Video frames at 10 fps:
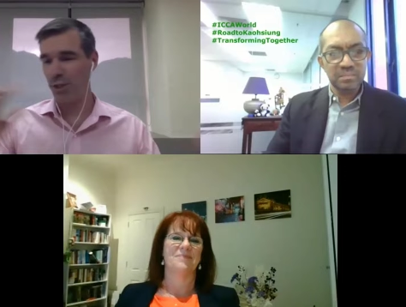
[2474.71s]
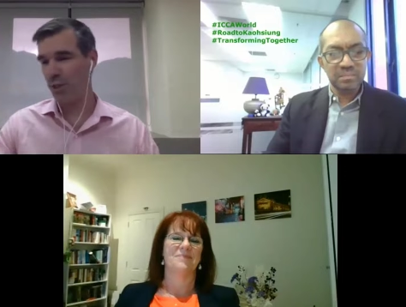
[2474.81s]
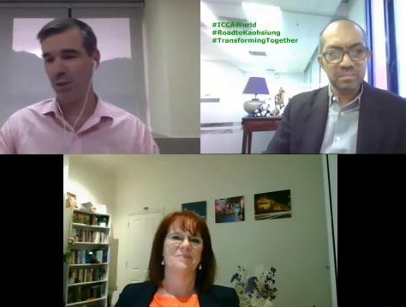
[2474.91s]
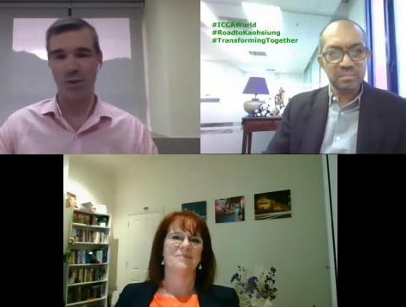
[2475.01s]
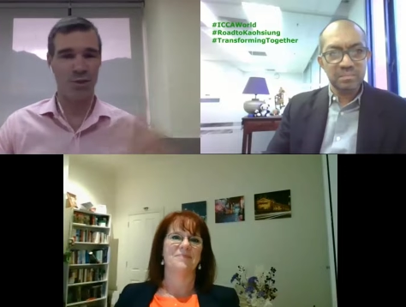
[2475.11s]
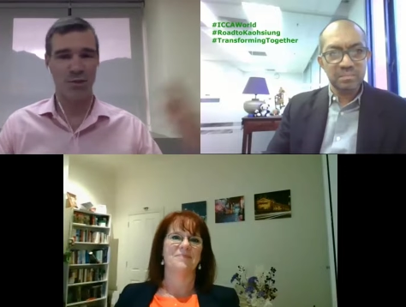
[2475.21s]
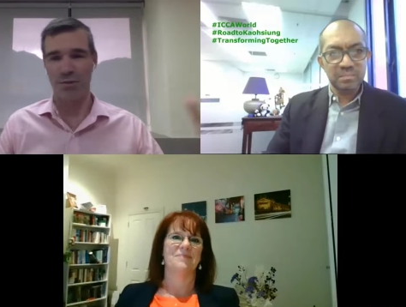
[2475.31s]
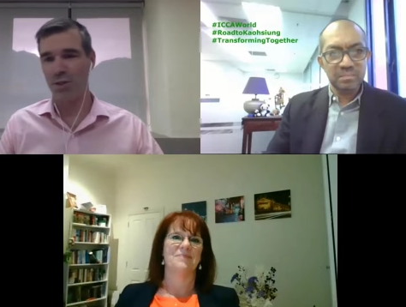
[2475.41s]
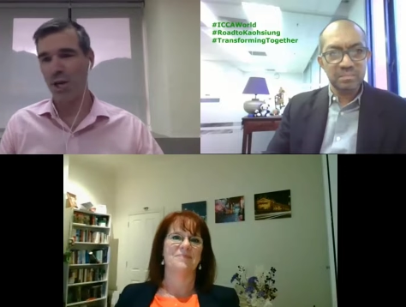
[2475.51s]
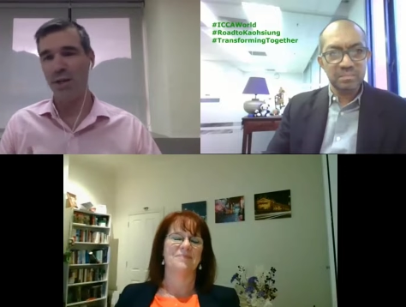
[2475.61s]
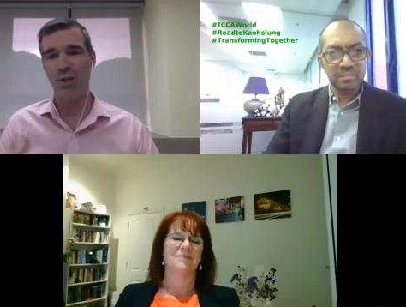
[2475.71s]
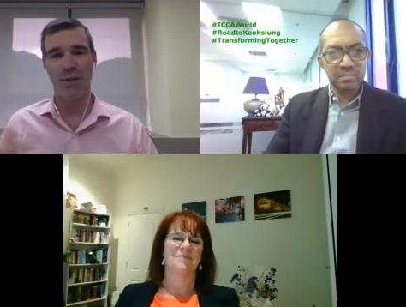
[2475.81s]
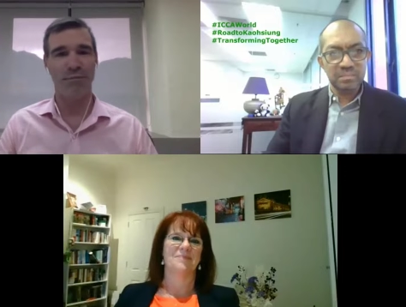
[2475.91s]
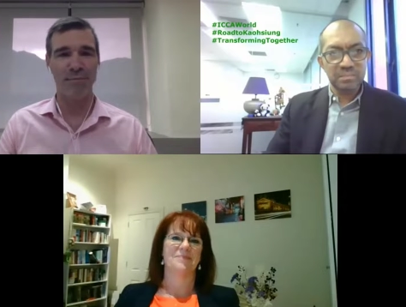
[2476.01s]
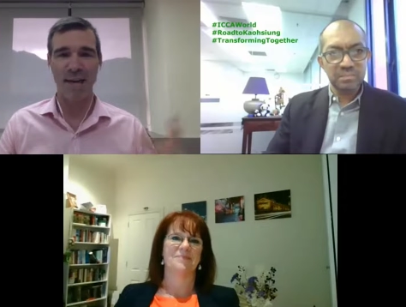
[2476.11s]
Speaker 1: you just changing
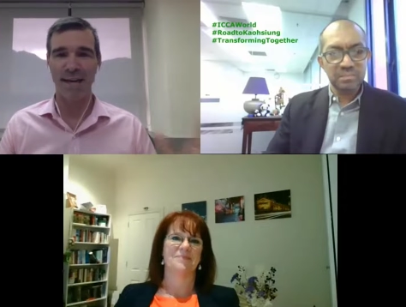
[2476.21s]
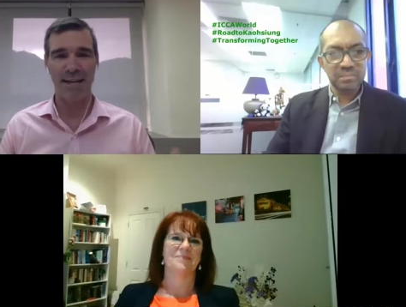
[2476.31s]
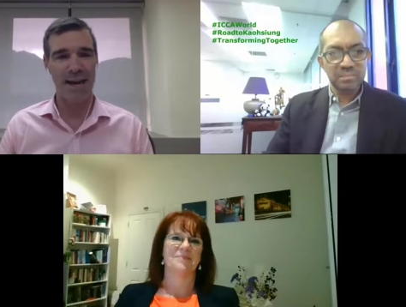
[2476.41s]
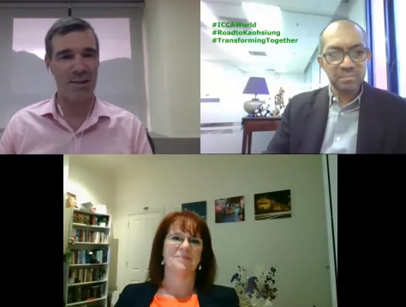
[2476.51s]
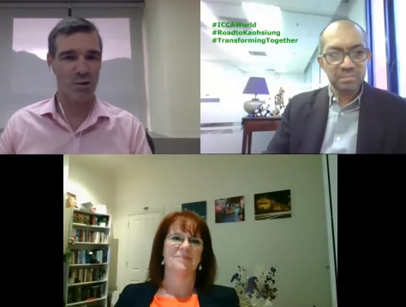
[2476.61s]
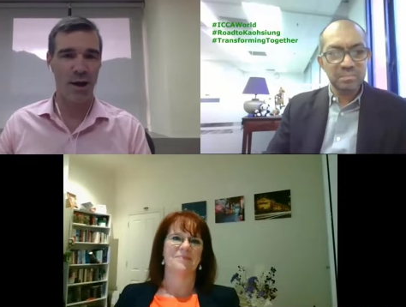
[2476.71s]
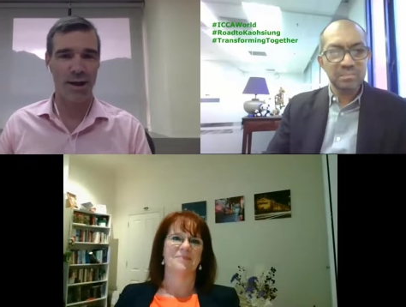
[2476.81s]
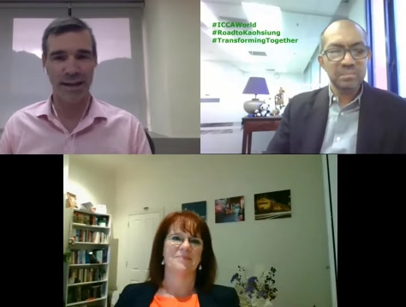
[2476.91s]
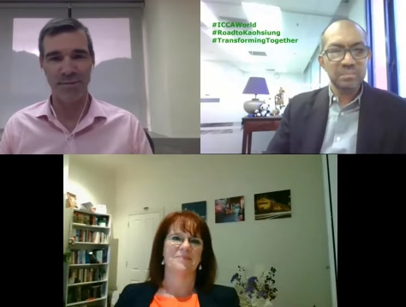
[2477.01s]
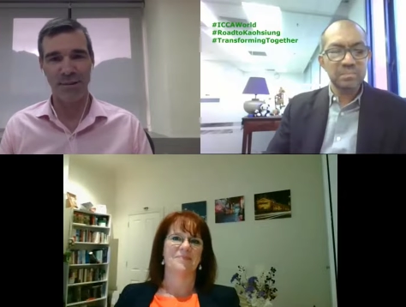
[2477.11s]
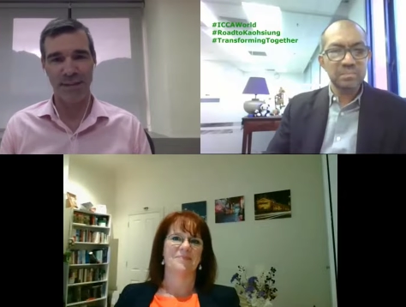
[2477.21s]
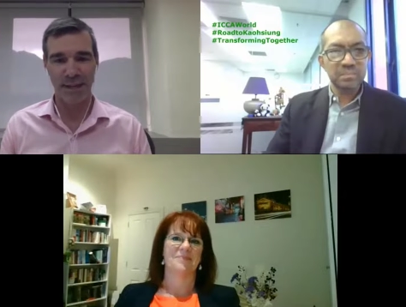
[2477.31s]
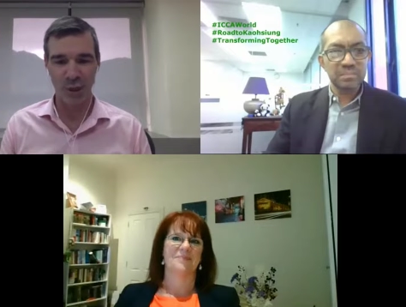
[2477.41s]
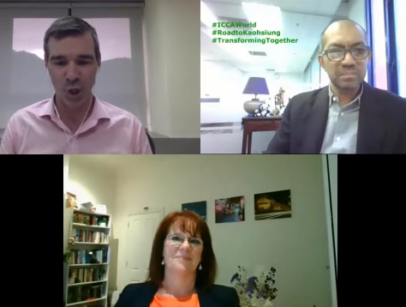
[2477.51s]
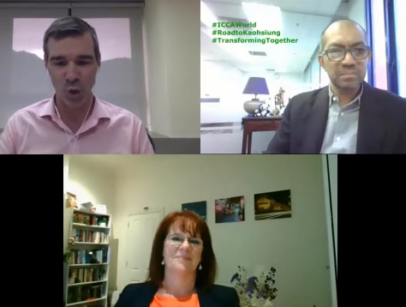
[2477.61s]
from day to day trying everything
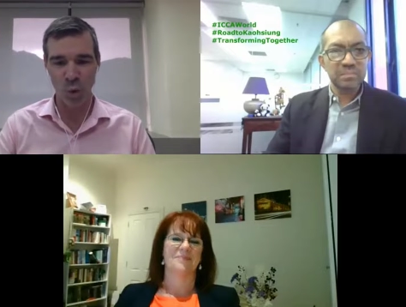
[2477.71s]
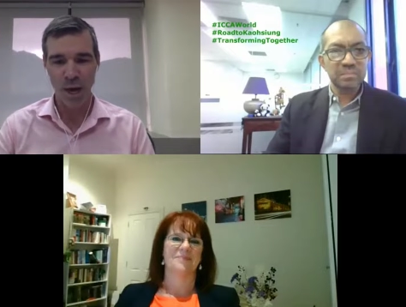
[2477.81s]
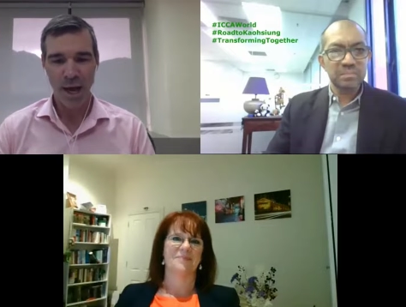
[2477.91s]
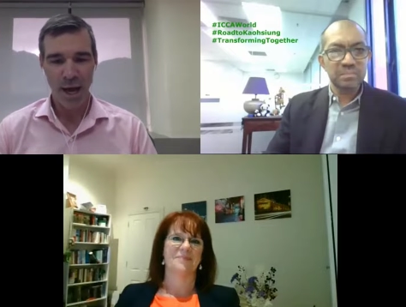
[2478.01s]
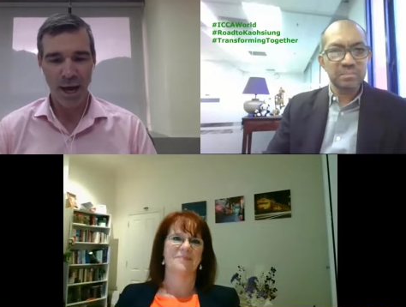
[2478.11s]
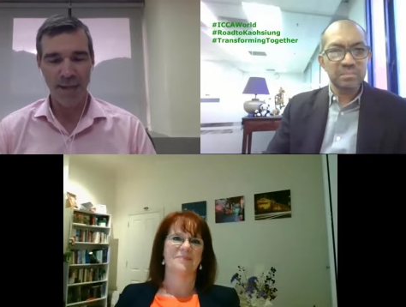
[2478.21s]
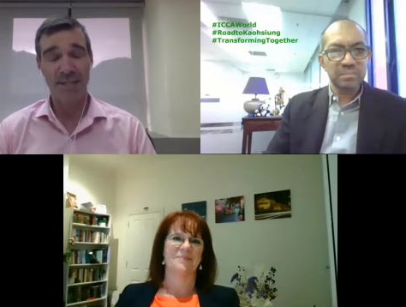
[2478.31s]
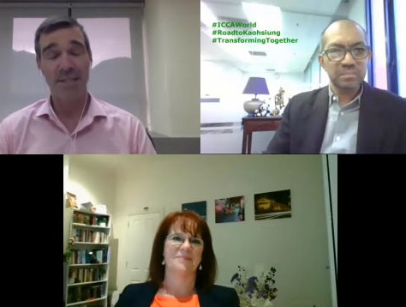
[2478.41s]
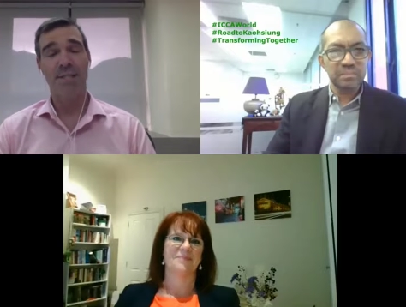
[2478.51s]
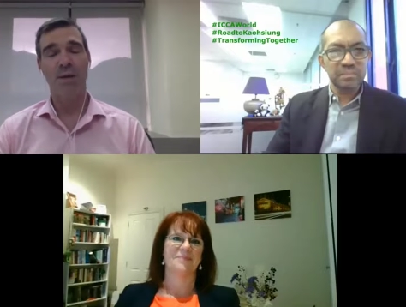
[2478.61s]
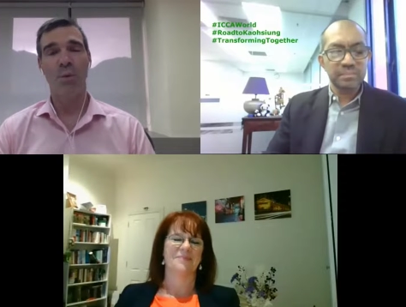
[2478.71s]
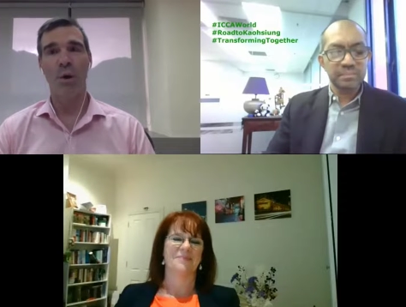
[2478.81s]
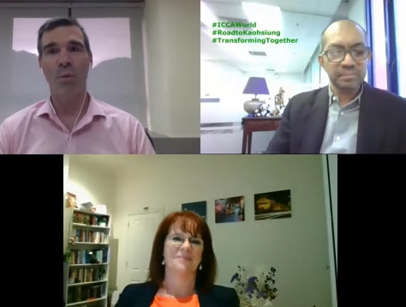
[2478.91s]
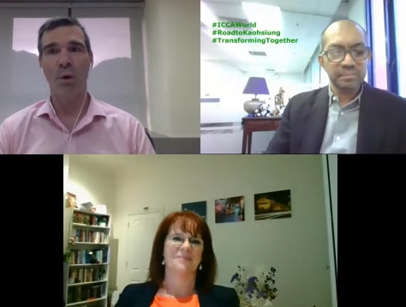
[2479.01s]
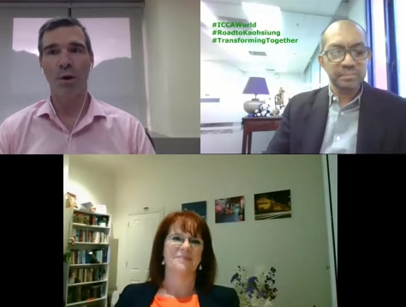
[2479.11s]
new uh, to see what
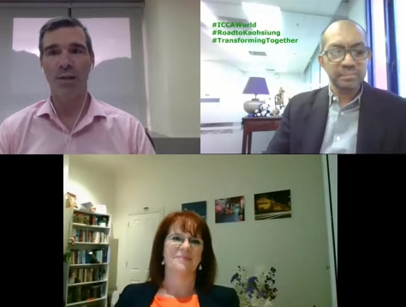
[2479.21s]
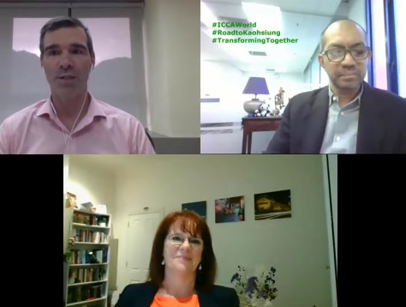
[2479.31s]
works